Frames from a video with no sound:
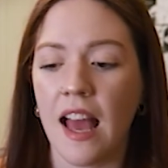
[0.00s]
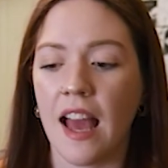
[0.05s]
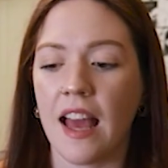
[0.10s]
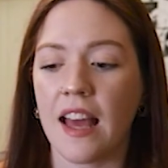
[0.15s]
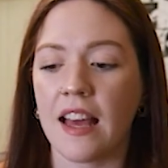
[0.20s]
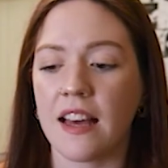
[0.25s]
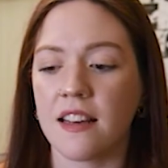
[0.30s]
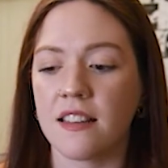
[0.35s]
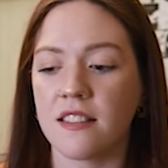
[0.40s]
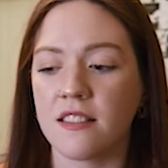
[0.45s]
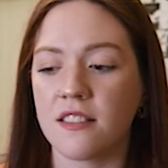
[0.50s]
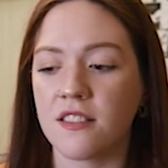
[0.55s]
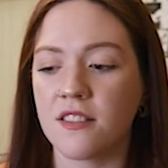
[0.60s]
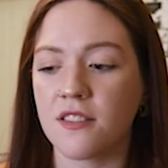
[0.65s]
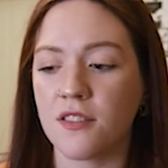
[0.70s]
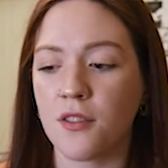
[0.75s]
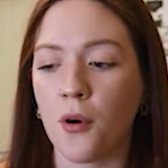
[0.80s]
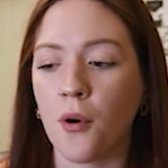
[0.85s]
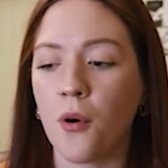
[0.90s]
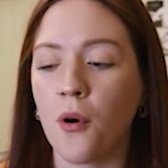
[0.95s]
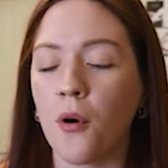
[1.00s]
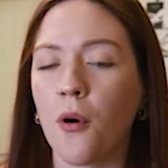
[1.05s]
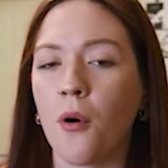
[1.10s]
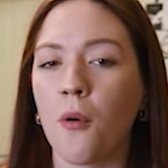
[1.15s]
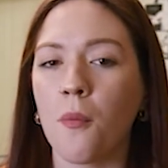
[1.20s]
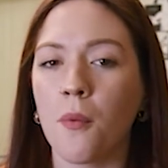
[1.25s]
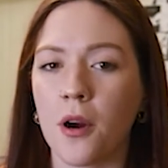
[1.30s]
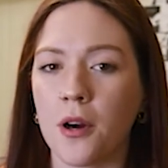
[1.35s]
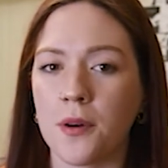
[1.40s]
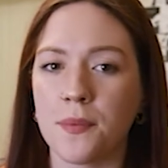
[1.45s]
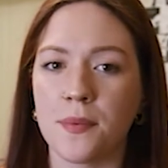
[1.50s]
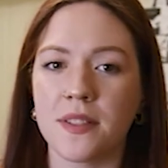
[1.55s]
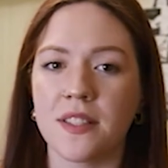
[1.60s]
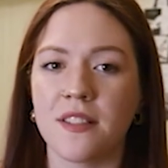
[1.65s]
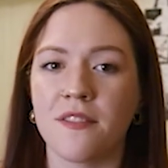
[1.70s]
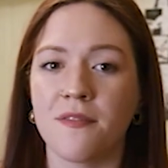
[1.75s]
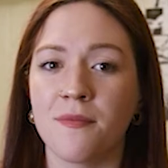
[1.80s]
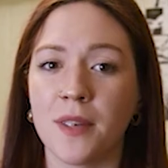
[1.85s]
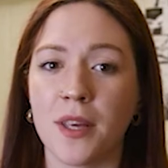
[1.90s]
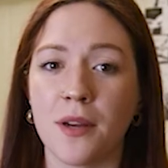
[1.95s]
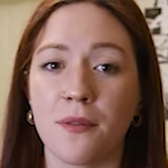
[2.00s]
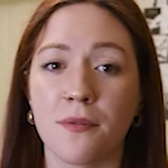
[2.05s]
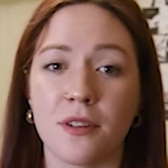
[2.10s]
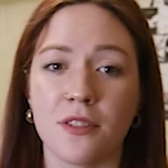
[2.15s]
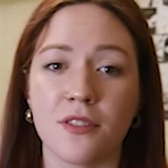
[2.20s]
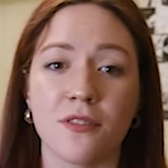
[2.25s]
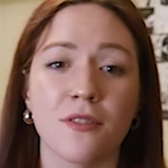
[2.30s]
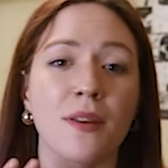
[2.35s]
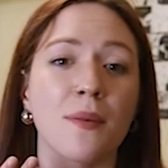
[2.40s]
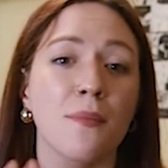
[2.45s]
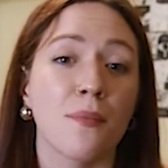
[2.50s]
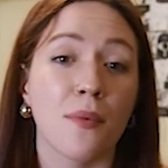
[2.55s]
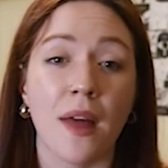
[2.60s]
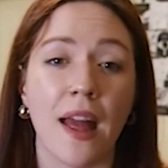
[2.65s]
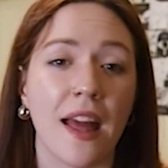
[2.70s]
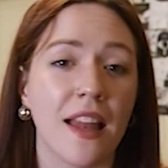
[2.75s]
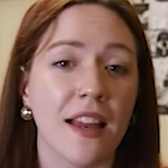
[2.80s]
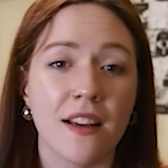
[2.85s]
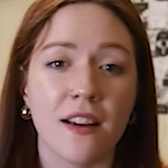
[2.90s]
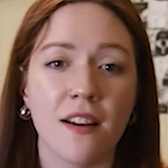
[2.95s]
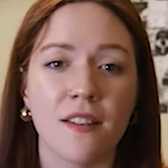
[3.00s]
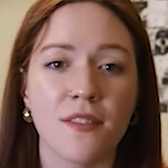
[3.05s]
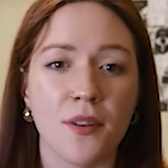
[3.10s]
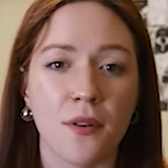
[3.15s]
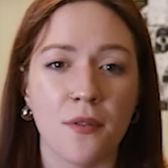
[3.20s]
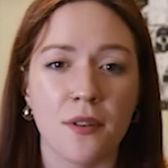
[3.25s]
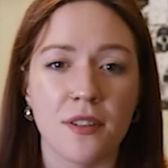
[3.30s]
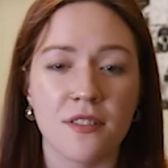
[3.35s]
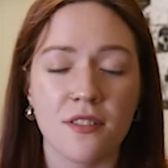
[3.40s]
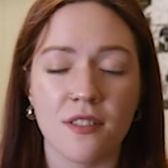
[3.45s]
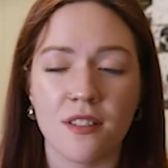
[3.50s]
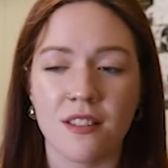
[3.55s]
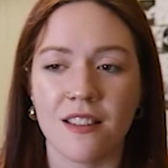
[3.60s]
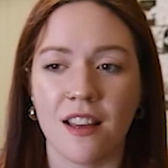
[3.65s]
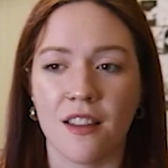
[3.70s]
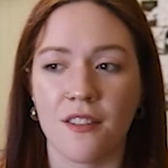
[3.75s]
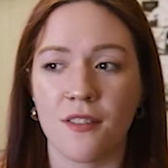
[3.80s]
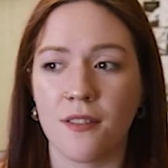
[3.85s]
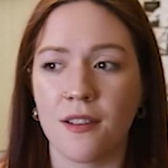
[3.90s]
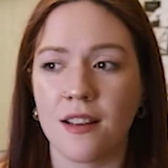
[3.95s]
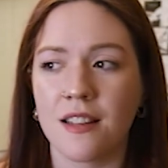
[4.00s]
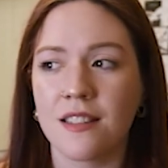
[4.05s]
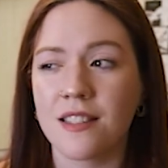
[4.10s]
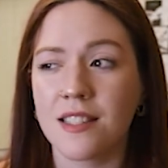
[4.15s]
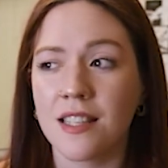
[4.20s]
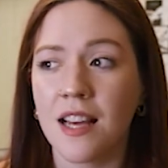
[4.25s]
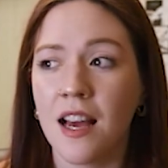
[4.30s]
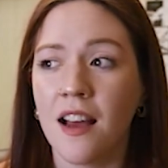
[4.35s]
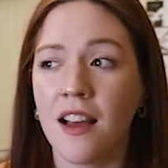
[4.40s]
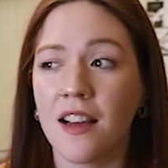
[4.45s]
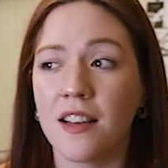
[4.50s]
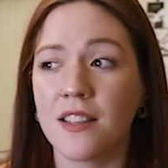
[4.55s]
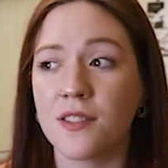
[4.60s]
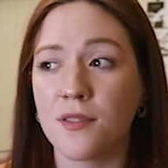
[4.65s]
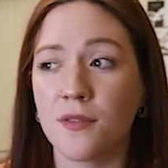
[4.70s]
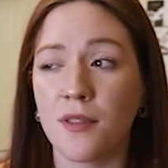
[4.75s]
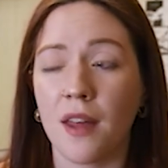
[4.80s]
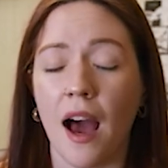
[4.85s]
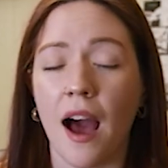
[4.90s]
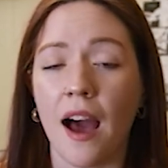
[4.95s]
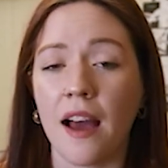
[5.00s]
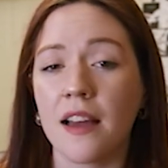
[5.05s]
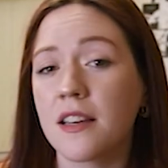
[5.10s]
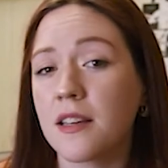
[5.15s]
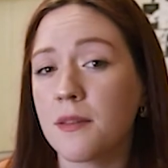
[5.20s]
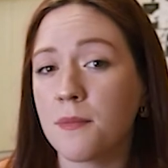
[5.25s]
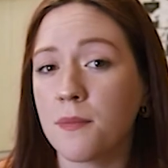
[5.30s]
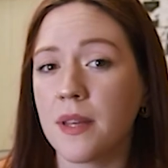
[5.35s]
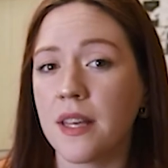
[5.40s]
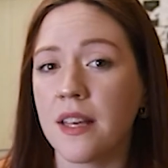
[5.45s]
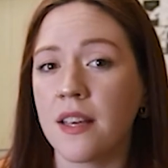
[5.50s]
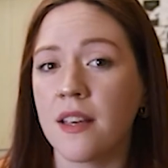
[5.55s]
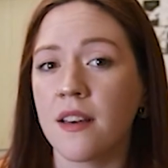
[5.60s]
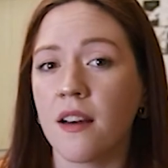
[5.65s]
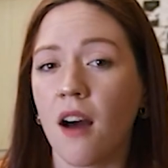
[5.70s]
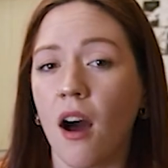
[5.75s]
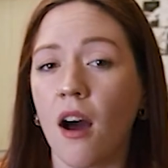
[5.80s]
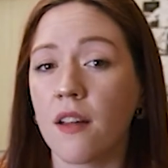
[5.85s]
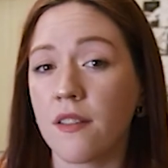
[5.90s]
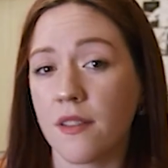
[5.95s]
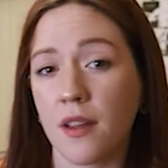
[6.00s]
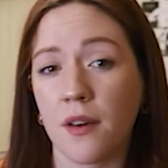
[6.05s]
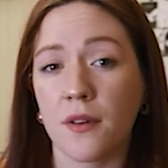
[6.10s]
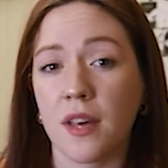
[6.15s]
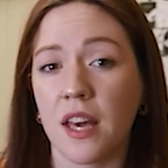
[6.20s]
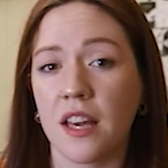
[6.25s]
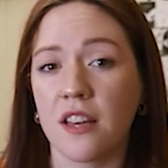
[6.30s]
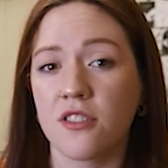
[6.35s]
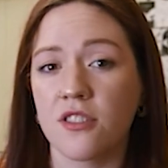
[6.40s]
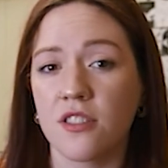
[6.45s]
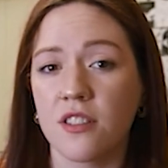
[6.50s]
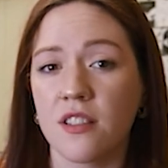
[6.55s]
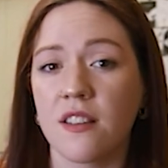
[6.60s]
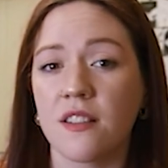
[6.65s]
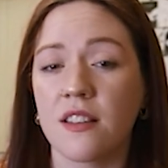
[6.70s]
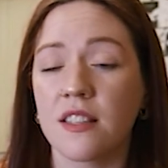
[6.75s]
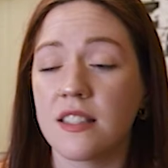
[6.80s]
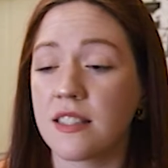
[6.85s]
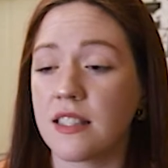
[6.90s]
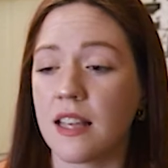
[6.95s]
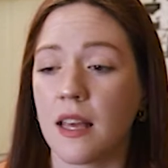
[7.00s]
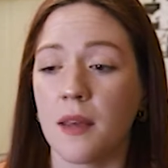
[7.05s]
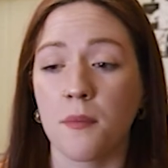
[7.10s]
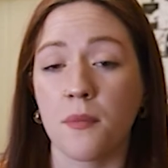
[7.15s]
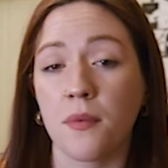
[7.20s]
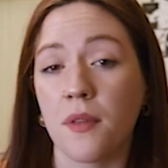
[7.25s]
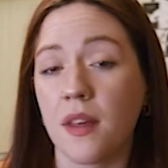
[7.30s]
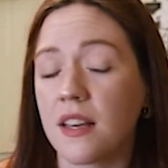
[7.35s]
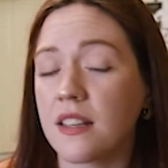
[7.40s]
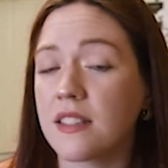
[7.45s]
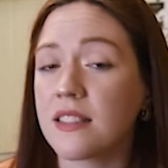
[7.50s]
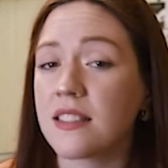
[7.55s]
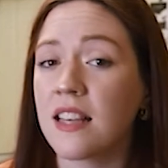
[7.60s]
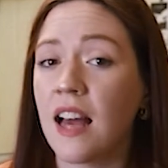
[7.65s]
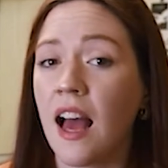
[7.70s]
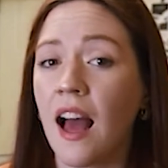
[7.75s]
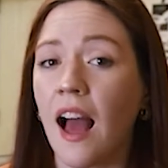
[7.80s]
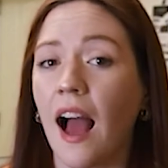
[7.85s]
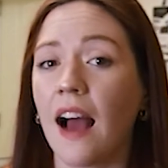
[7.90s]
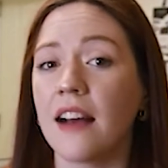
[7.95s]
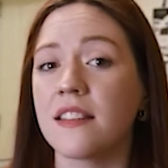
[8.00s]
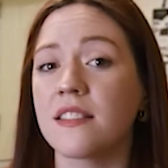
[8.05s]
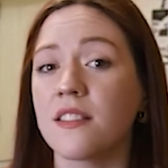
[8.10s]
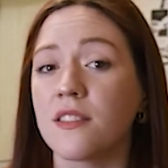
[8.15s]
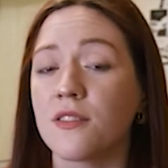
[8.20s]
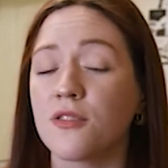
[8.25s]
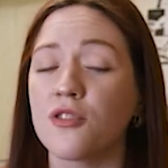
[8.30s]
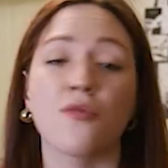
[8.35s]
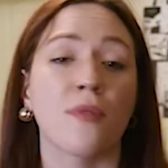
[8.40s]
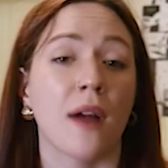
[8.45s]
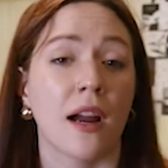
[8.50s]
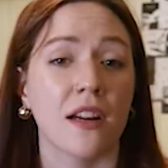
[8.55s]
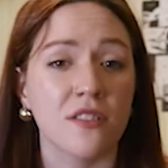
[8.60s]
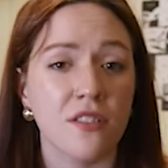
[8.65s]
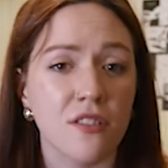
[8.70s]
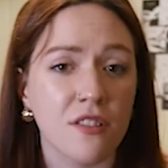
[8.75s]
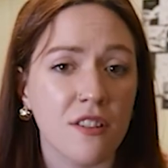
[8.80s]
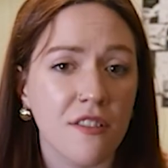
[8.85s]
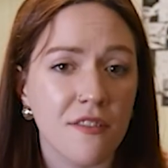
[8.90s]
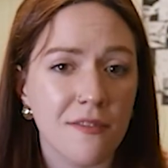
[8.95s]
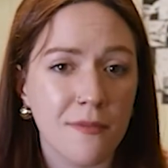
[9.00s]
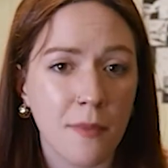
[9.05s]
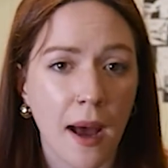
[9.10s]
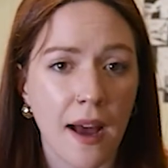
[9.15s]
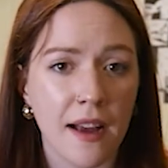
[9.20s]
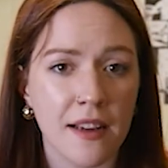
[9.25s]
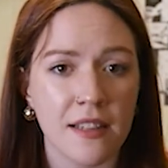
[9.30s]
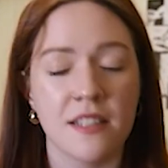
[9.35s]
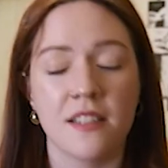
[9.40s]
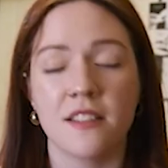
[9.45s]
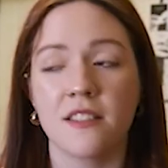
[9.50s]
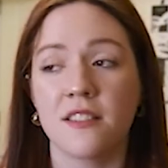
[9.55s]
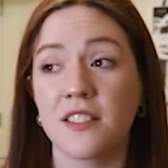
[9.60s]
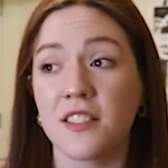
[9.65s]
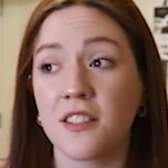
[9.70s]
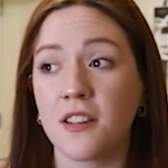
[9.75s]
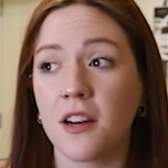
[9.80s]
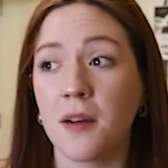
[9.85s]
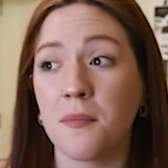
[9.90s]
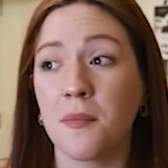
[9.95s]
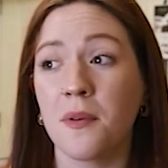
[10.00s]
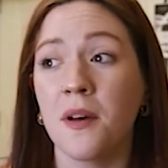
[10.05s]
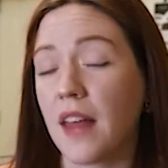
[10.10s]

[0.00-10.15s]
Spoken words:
And the whole purpose of me originally planning on going to the Netherlands is so that I could be on location in the same place as the director of Pioneers Europe.